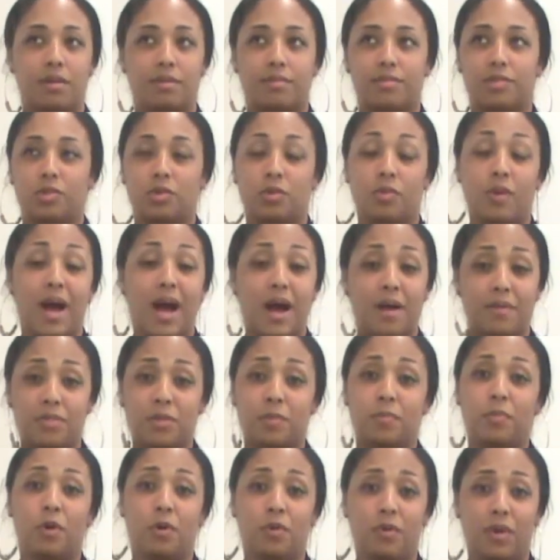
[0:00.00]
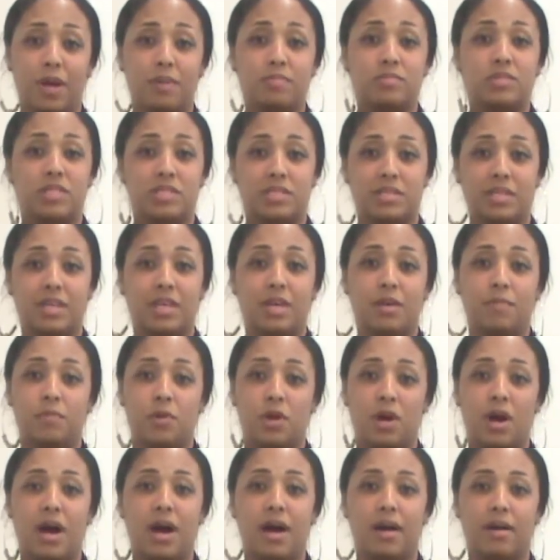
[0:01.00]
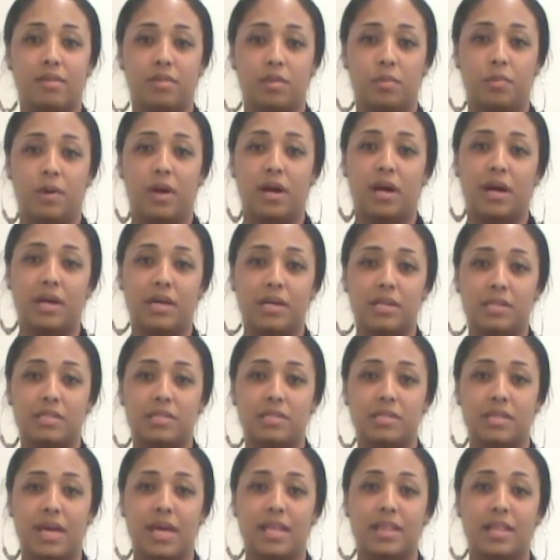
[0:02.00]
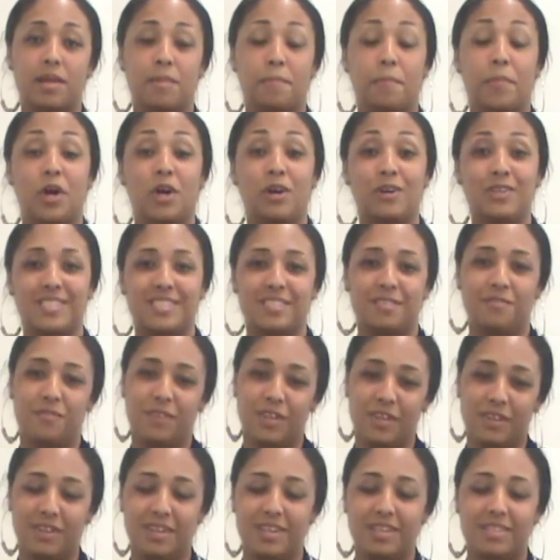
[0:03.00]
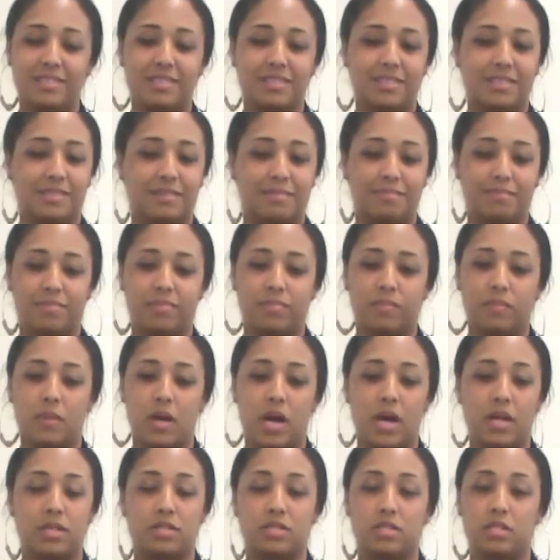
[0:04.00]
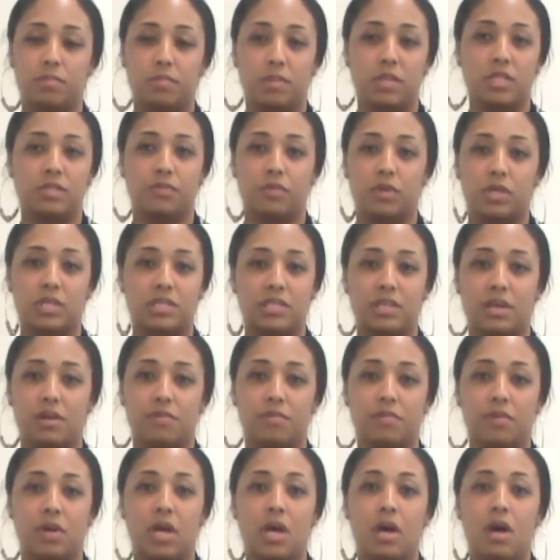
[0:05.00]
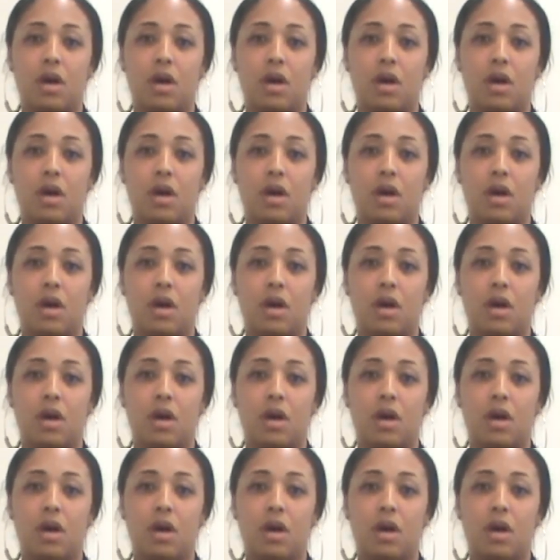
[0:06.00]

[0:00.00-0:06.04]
throughout the program just to keep your eye on the prize. And then perseverance kind of just speaks for itself.